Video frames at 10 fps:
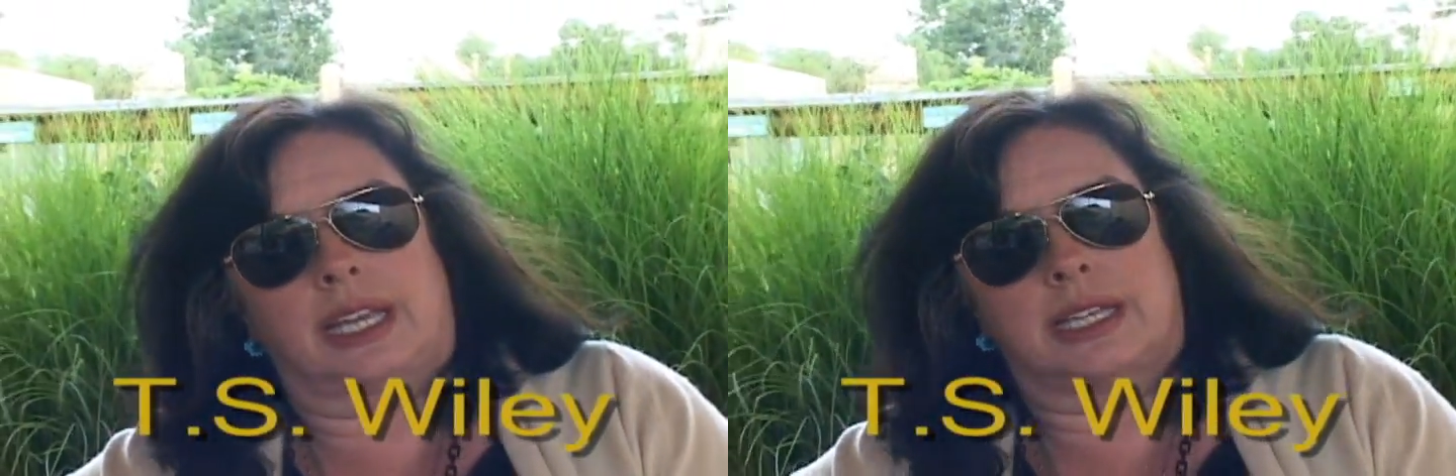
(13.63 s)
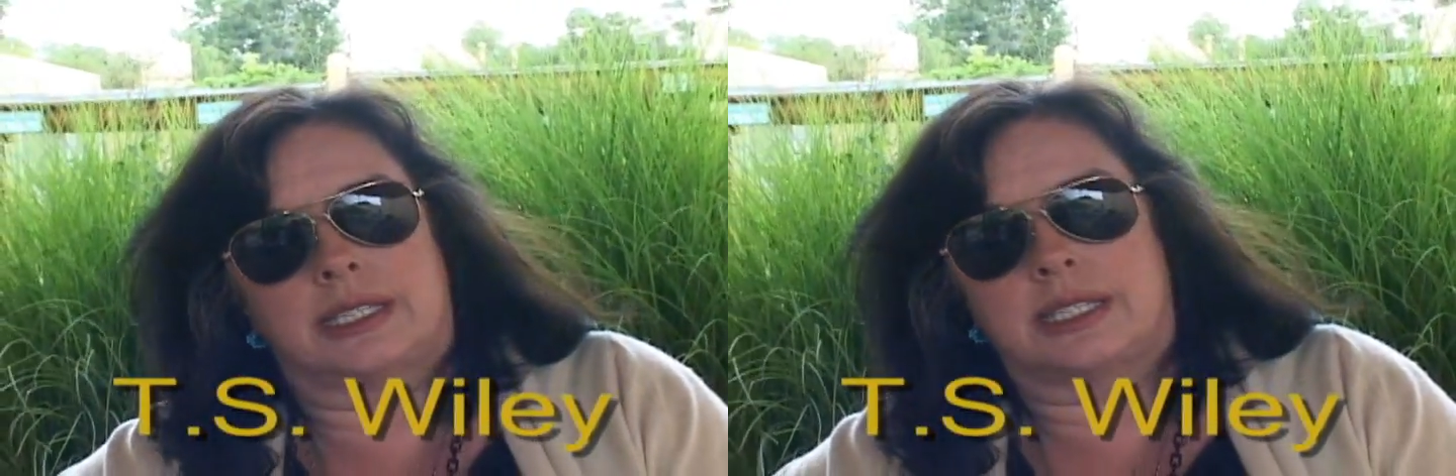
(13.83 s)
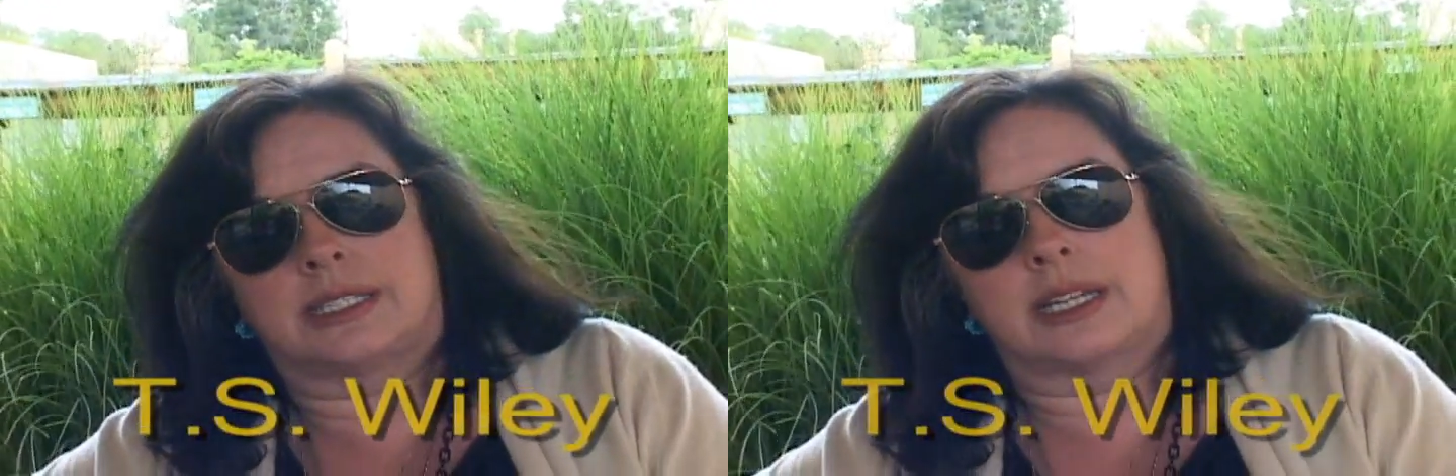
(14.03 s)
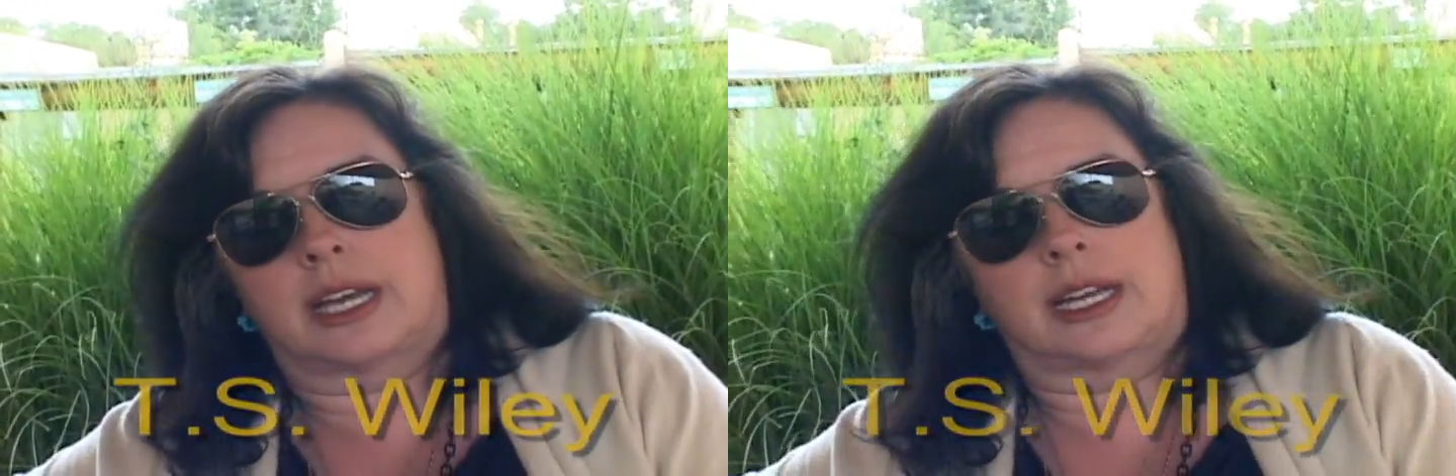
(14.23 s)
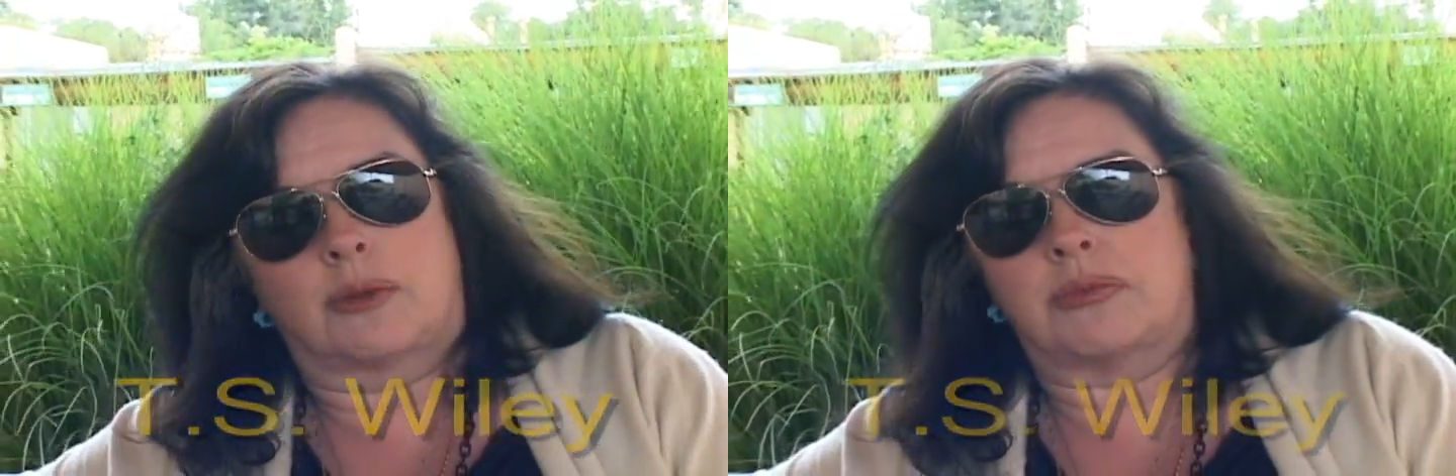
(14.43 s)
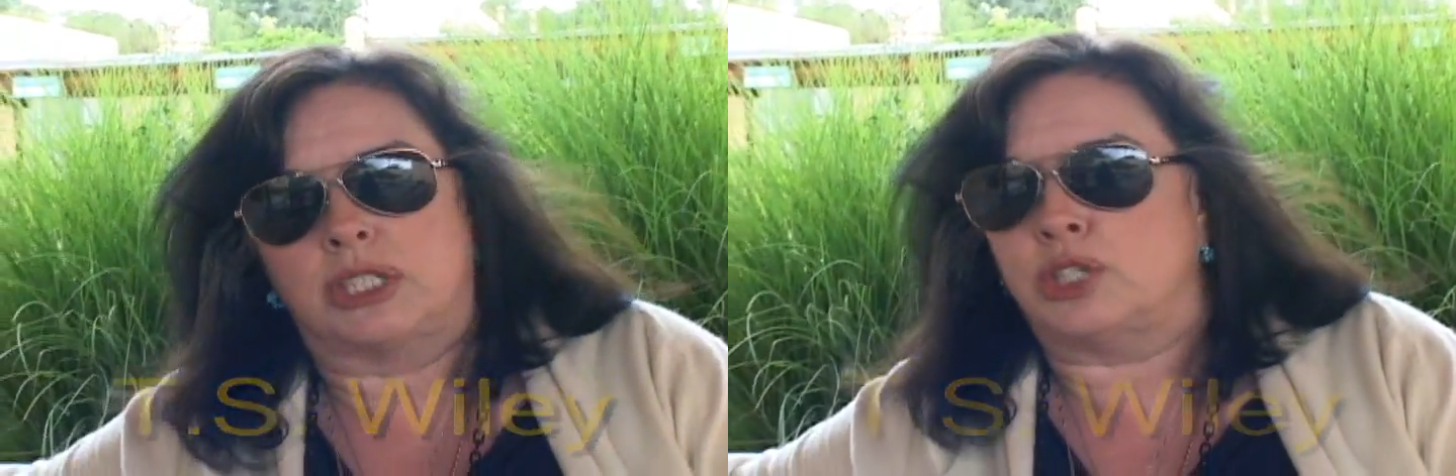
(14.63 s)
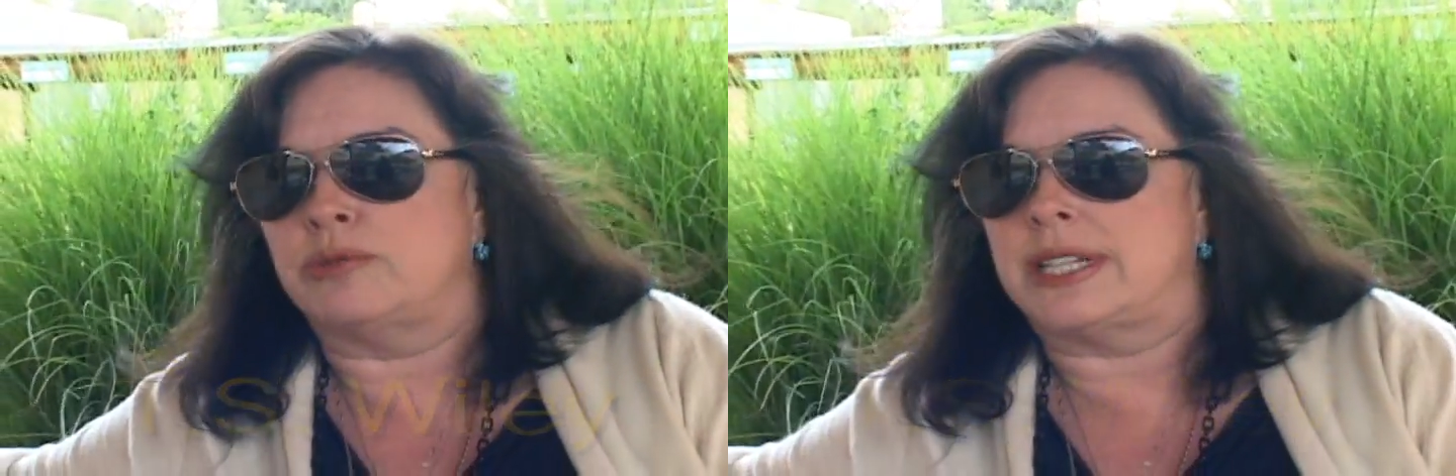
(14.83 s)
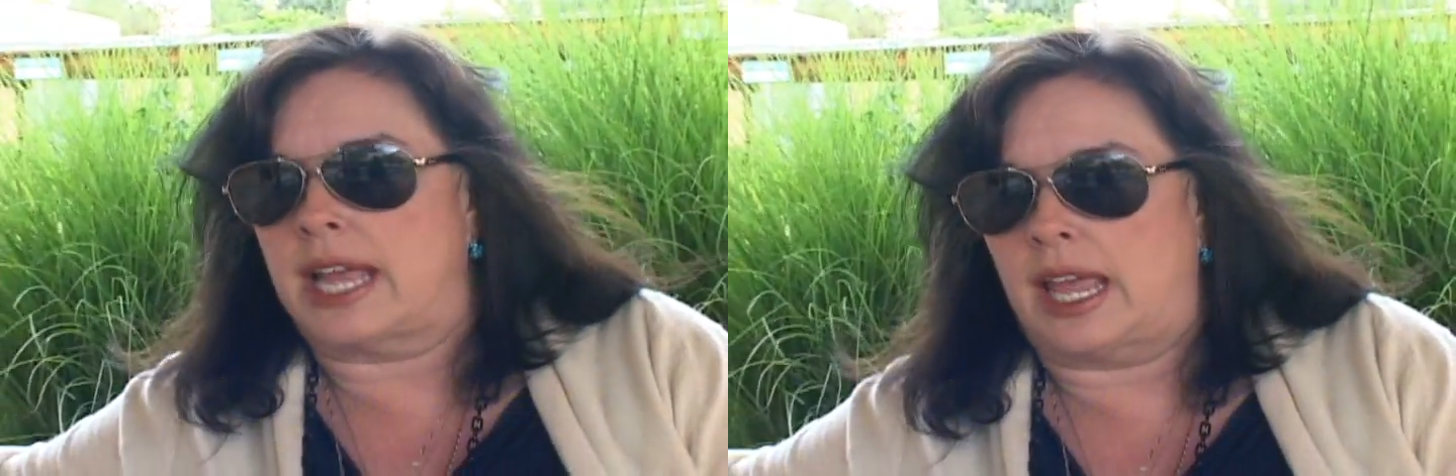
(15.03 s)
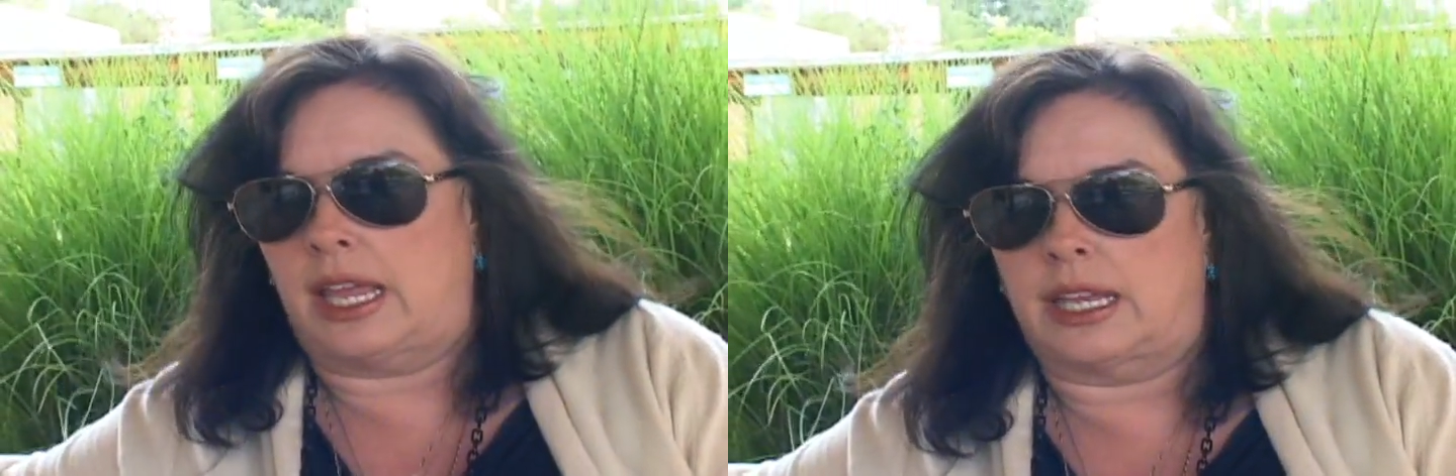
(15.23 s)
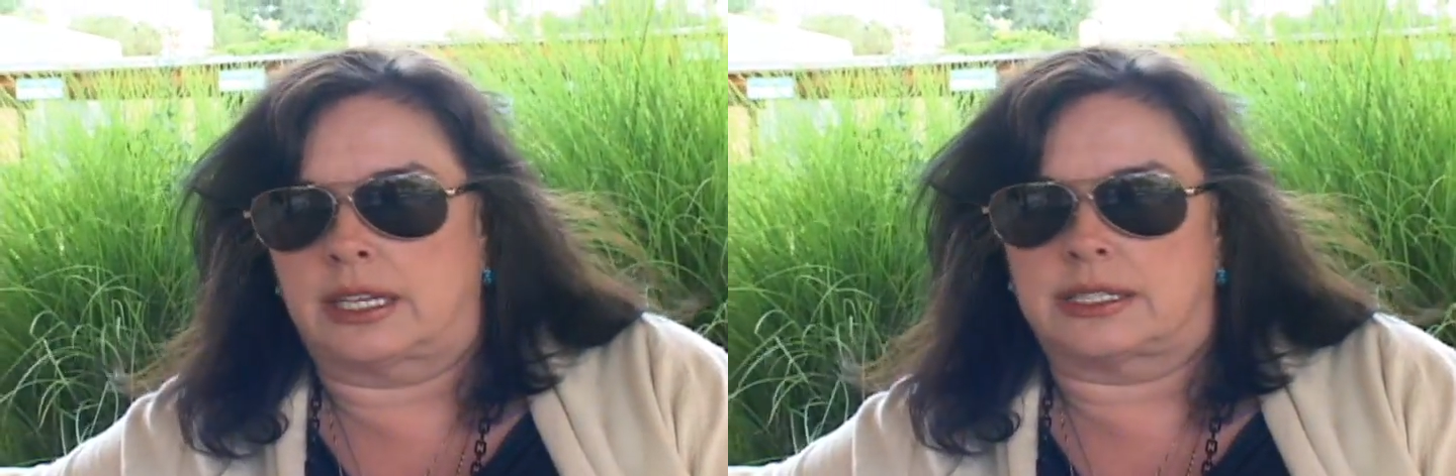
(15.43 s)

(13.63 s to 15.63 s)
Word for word: is it's not how much you take,